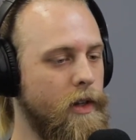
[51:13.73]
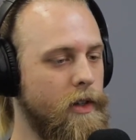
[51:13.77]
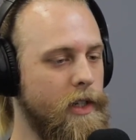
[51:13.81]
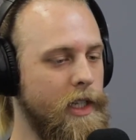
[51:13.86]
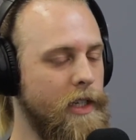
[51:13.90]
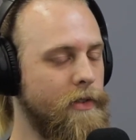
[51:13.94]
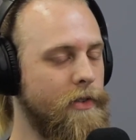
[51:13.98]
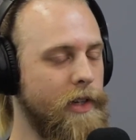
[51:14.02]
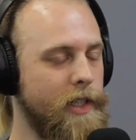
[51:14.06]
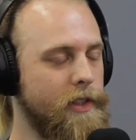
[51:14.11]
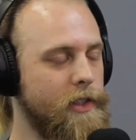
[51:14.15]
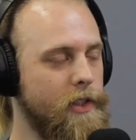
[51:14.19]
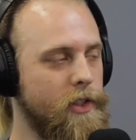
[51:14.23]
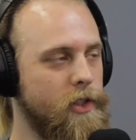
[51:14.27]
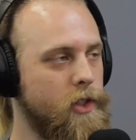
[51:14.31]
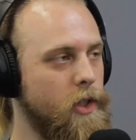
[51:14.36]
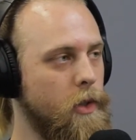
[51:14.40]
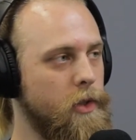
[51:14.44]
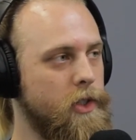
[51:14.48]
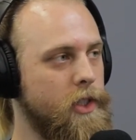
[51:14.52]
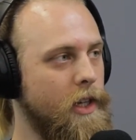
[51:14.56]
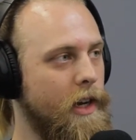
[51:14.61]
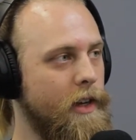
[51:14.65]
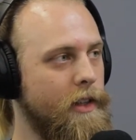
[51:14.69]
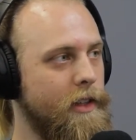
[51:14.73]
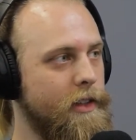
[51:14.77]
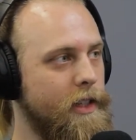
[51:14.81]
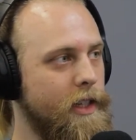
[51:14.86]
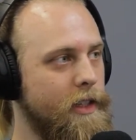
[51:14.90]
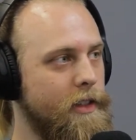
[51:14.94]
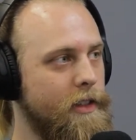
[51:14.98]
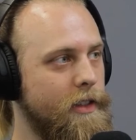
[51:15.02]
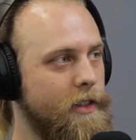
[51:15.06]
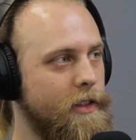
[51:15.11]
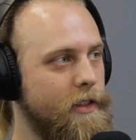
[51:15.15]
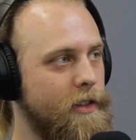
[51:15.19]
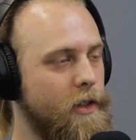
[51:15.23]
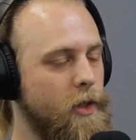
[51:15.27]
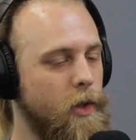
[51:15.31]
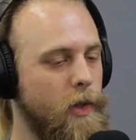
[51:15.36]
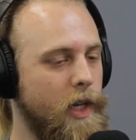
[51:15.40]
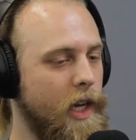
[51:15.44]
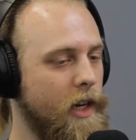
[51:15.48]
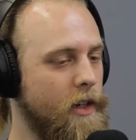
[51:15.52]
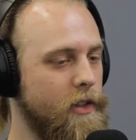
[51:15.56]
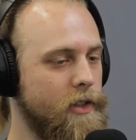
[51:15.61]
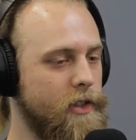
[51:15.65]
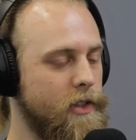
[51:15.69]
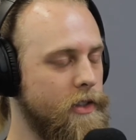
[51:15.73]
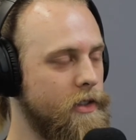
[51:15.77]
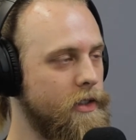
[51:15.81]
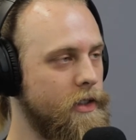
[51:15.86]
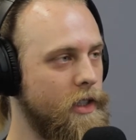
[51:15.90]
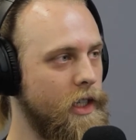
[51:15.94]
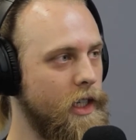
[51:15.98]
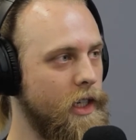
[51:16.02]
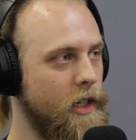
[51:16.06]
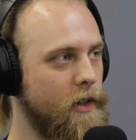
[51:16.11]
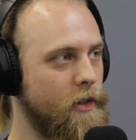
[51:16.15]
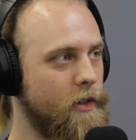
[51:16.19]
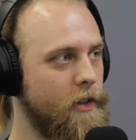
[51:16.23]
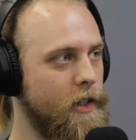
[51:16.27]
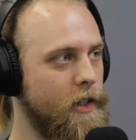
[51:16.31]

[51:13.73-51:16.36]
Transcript: their defense is so solid that who cares, you know?